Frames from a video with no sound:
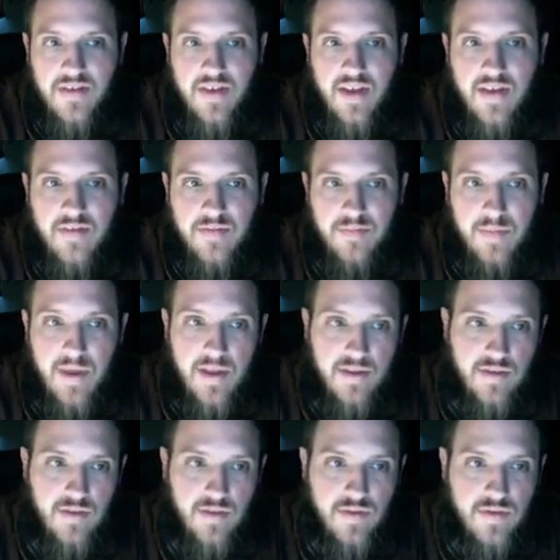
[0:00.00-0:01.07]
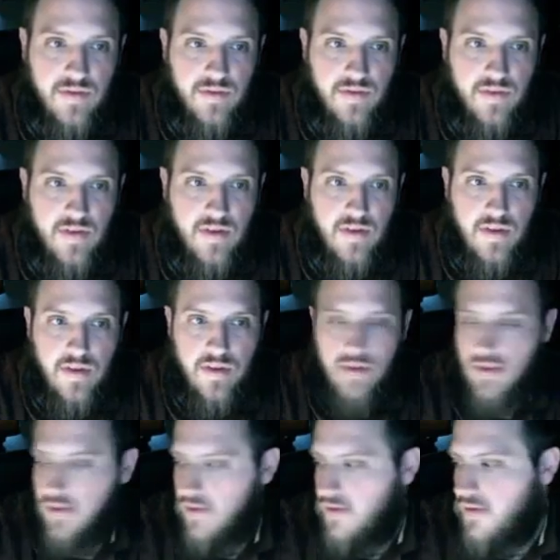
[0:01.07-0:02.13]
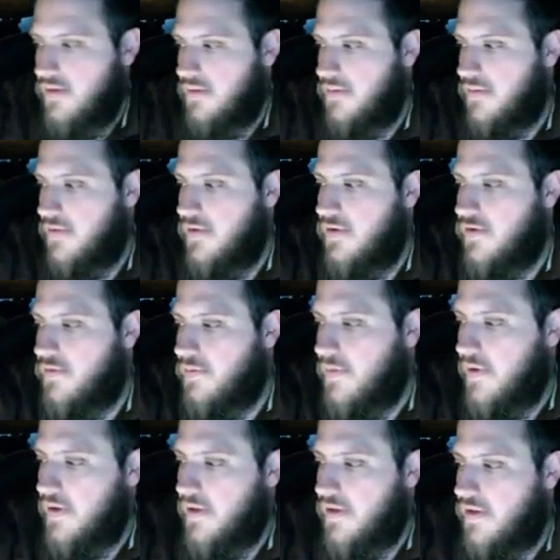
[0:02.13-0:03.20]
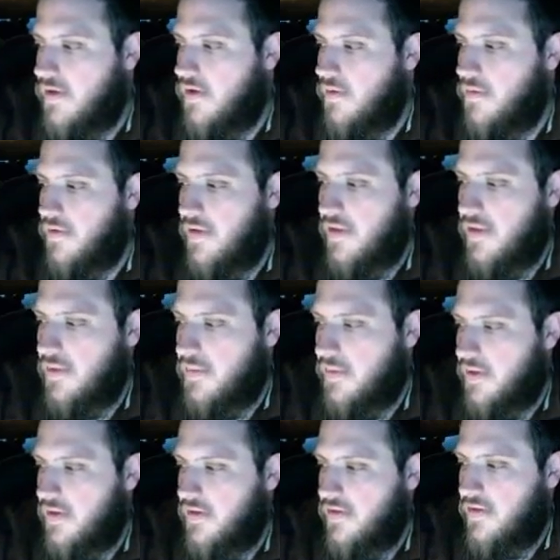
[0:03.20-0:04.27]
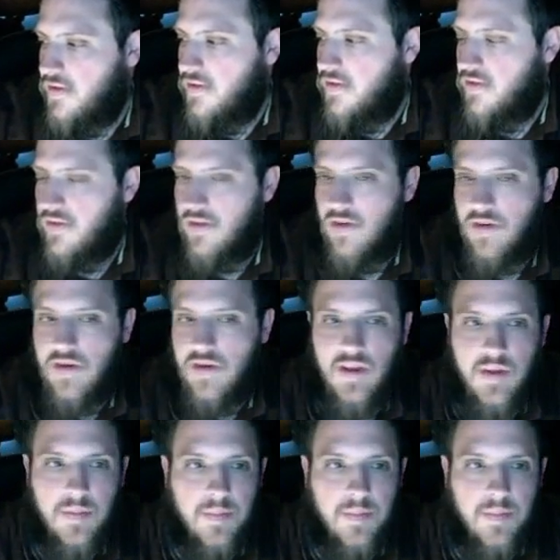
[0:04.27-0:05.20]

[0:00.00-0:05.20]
have mantles. There's my alarm telling me it's 6:30.